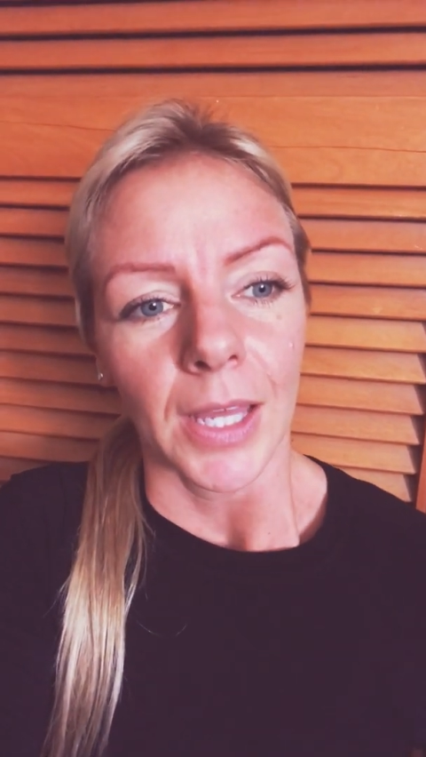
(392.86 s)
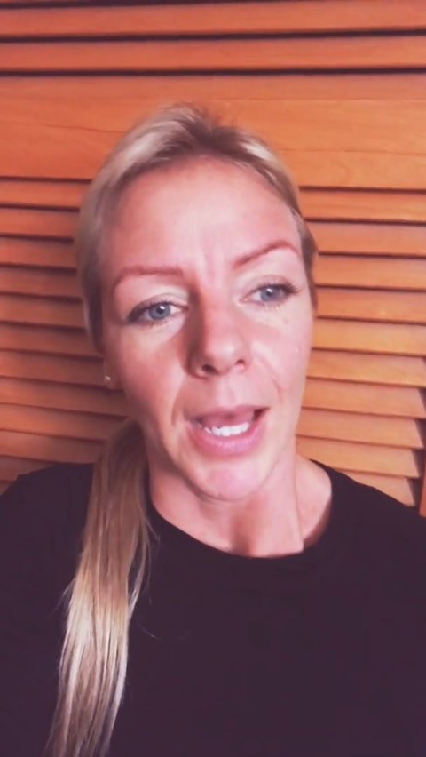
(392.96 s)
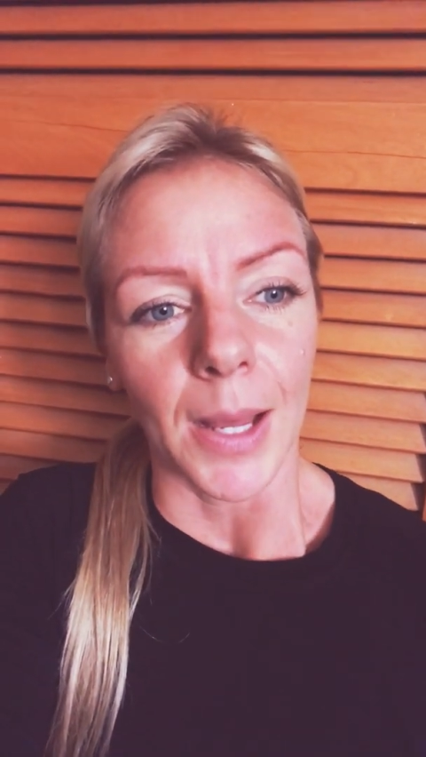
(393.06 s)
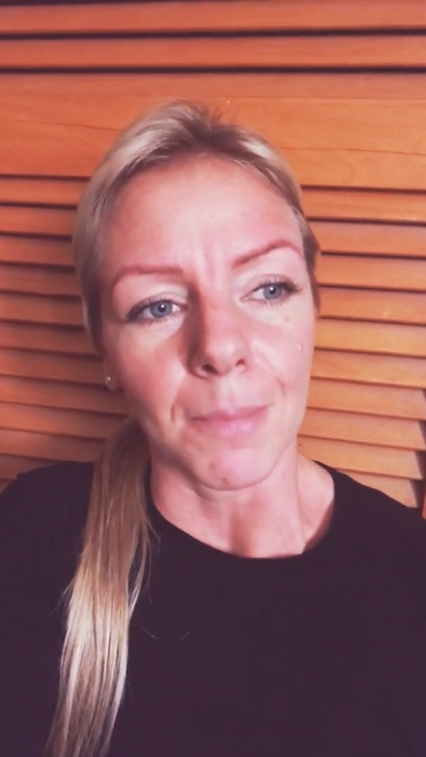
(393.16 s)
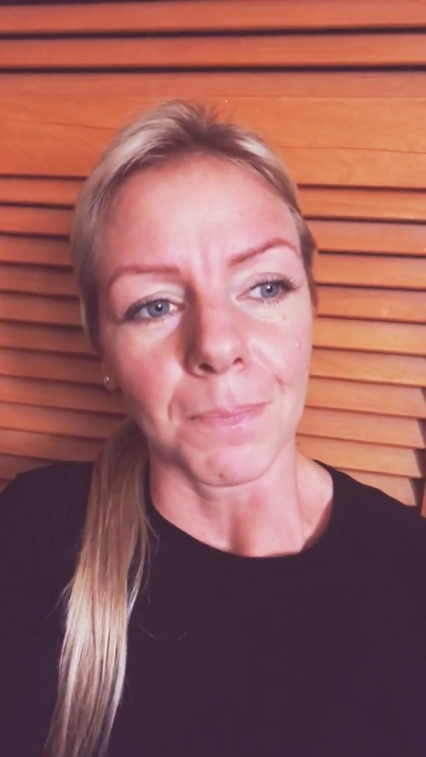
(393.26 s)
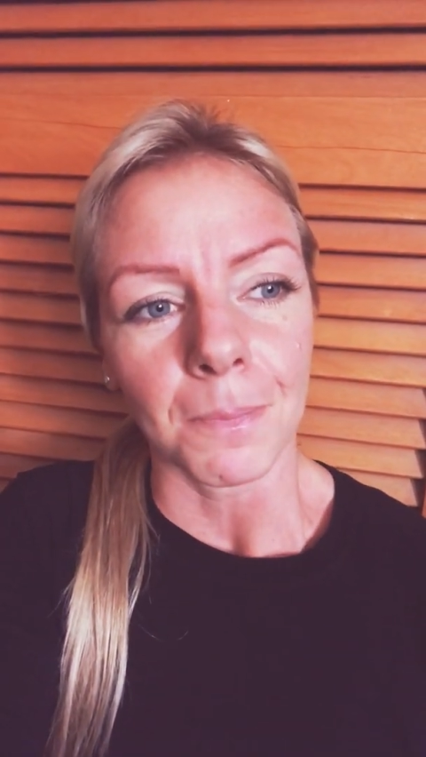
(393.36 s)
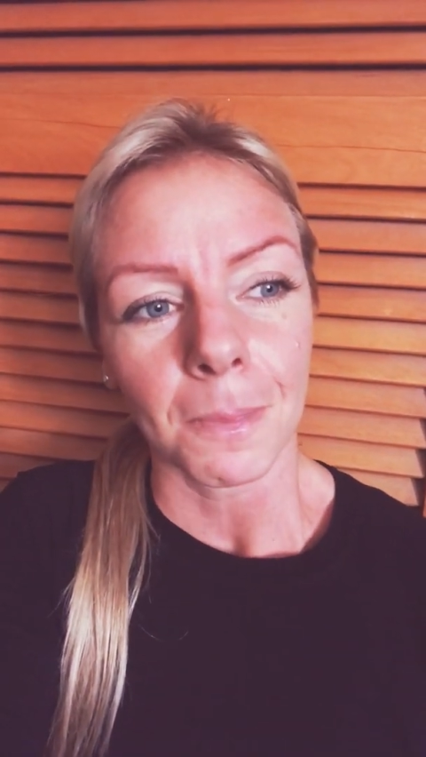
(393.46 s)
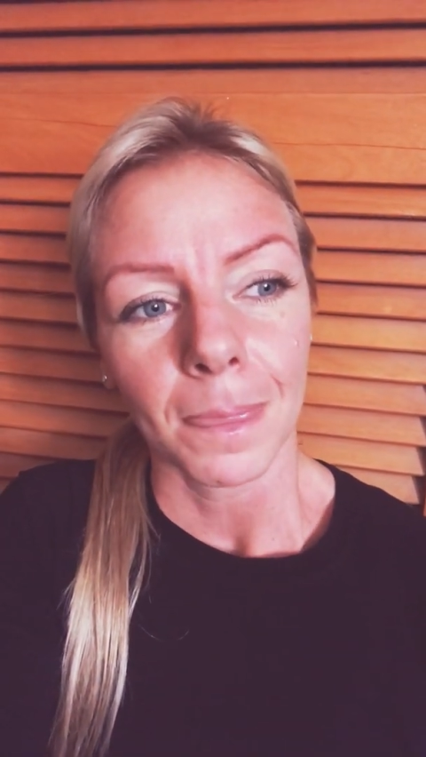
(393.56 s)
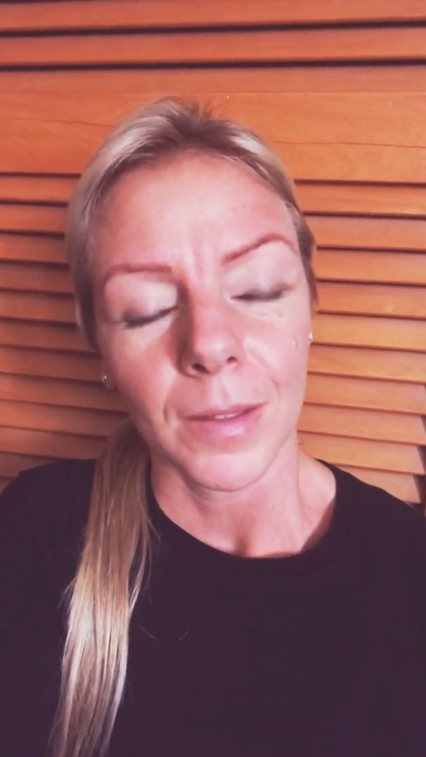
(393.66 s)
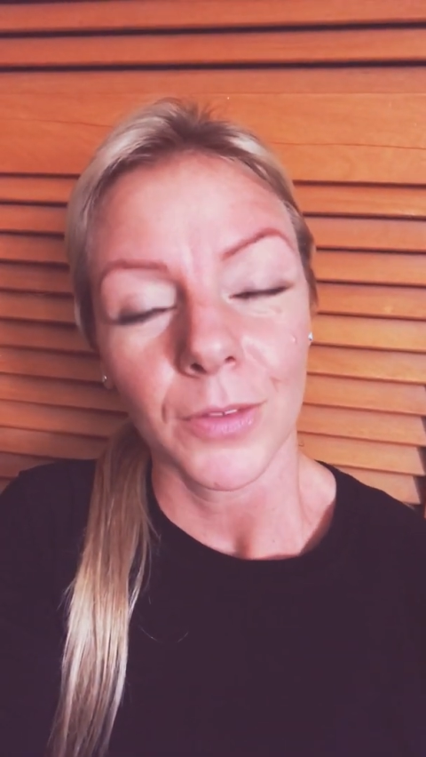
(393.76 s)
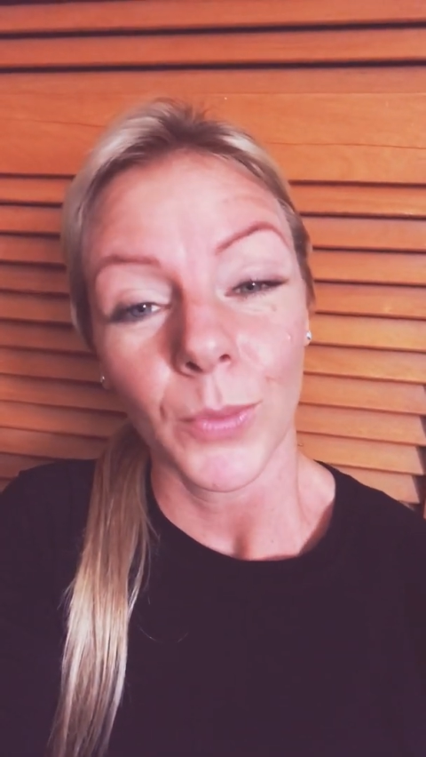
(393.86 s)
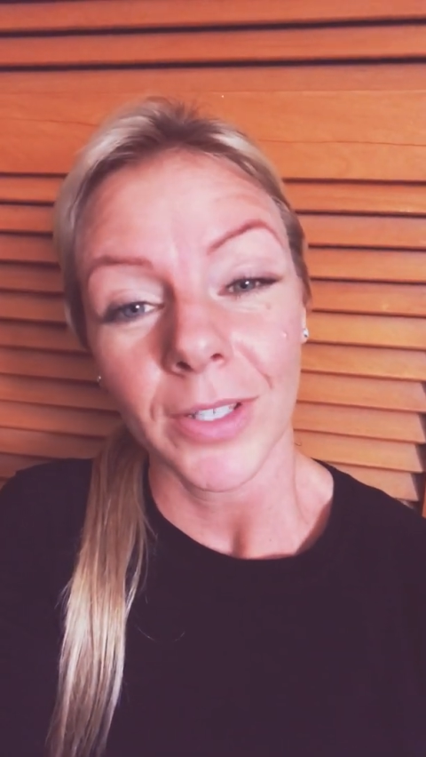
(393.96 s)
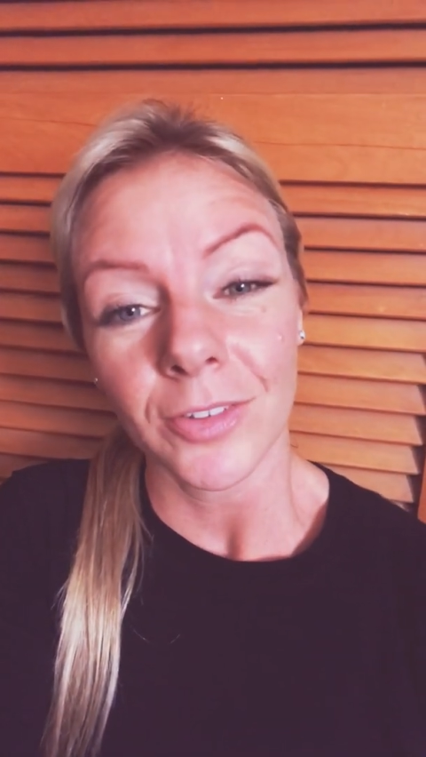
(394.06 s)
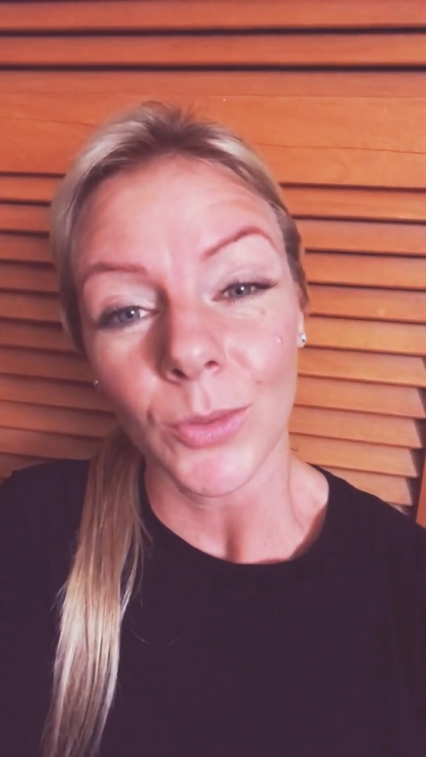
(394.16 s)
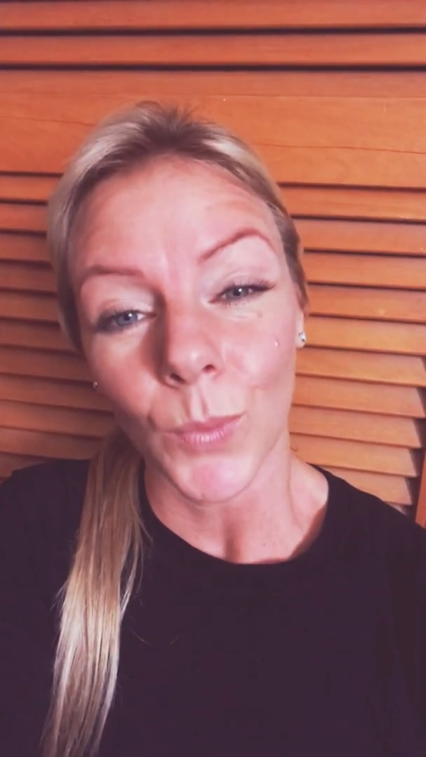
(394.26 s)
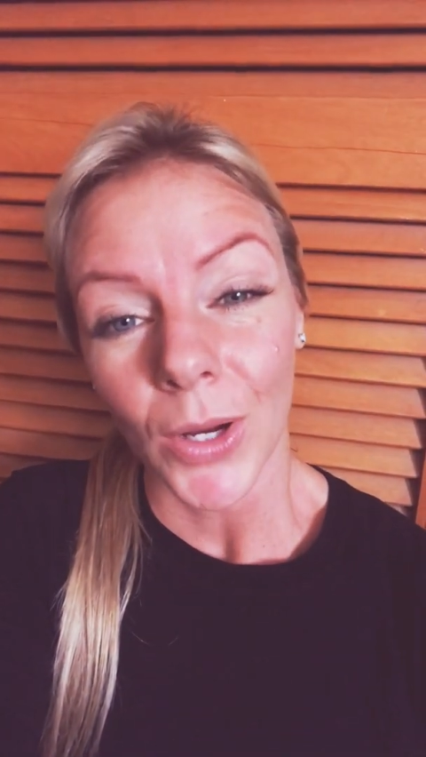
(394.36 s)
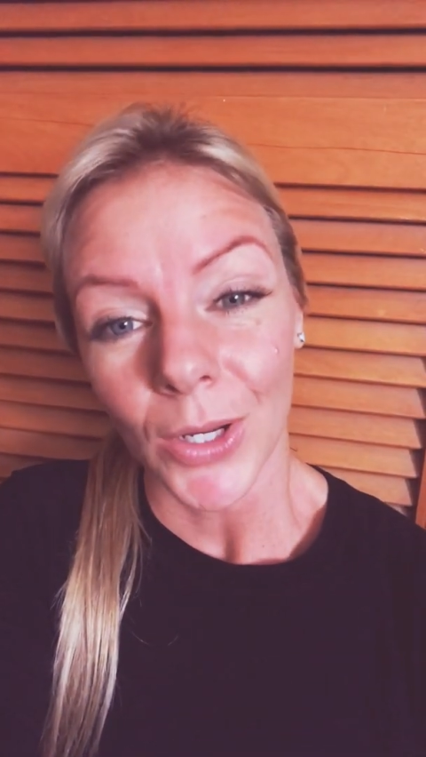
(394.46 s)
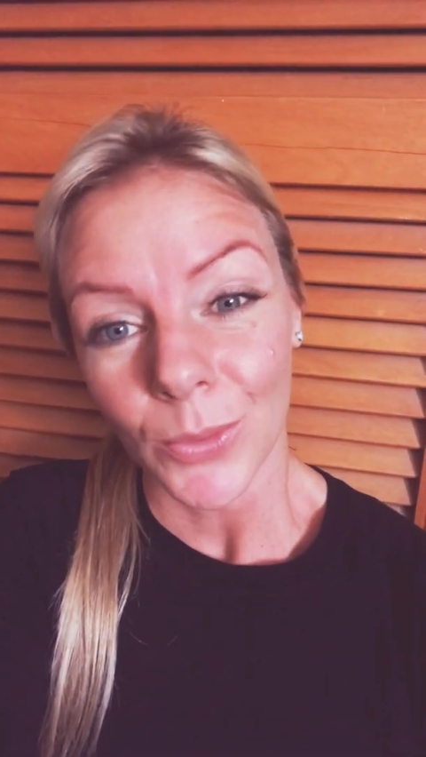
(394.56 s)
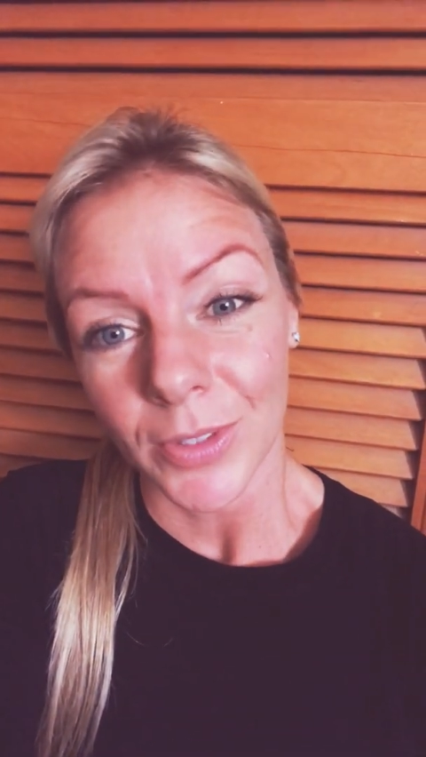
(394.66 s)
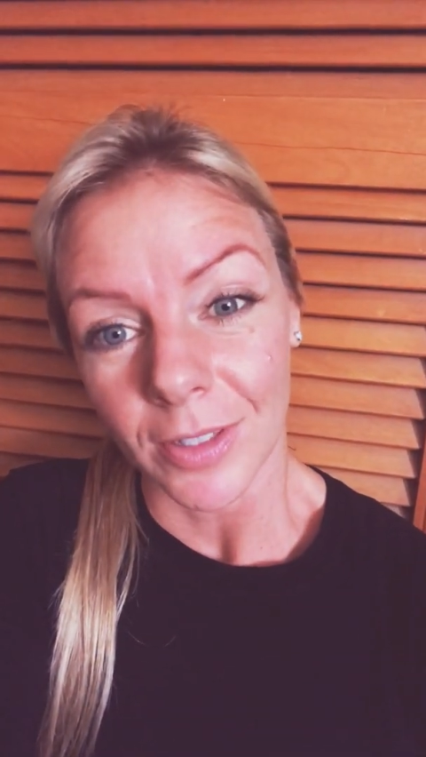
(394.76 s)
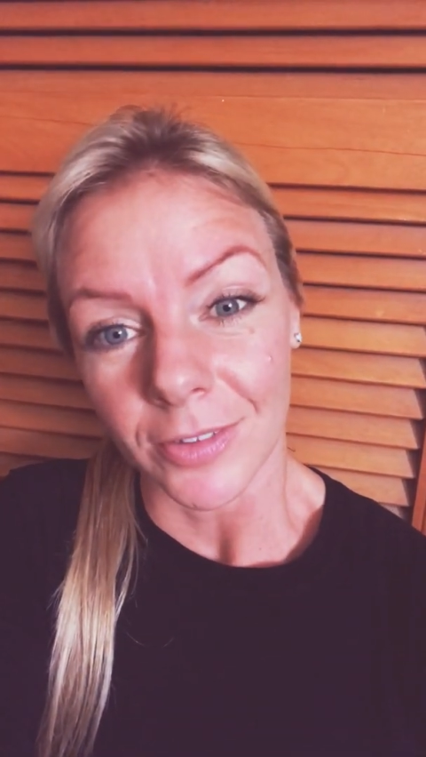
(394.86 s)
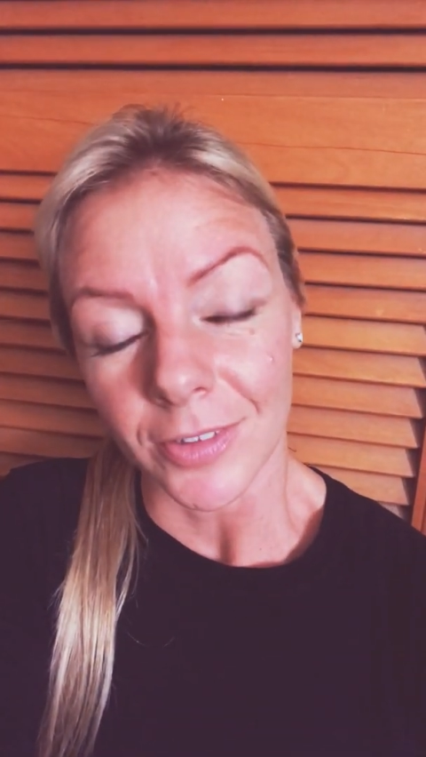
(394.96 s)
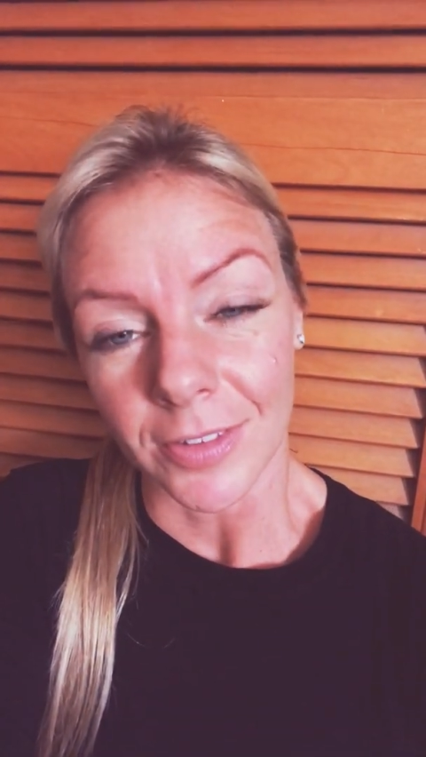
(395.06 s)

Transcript: The ways to work with this